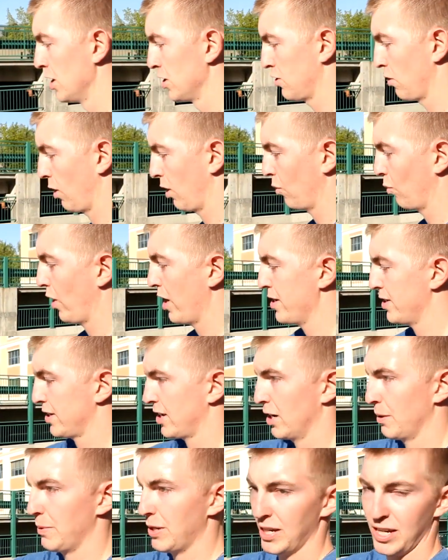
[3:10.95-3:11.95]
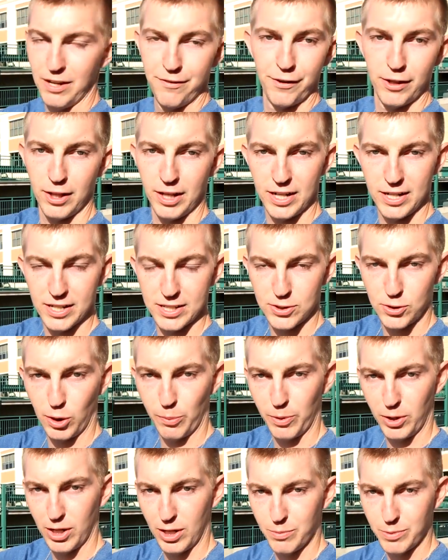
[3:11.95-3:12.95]
So our weight's going to be evenly
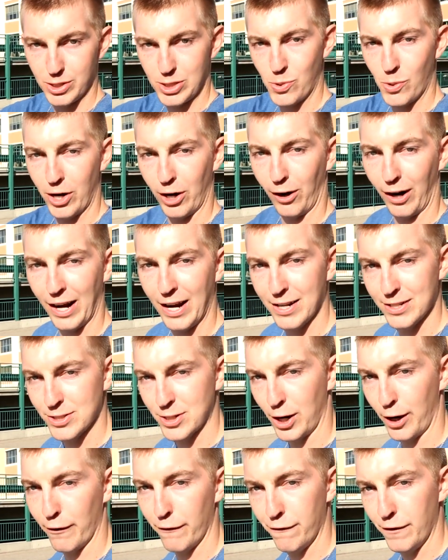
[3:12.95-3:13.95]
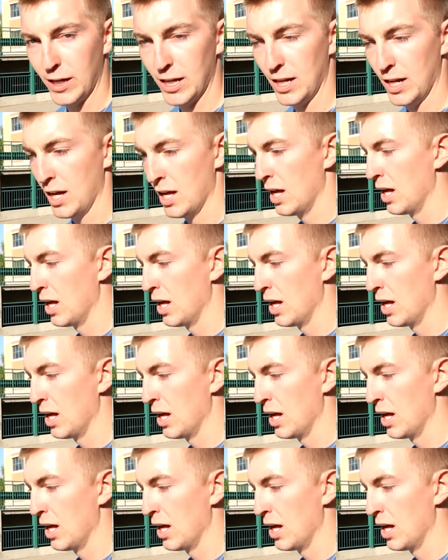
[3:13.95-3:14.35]
distributed between our hands and our feet,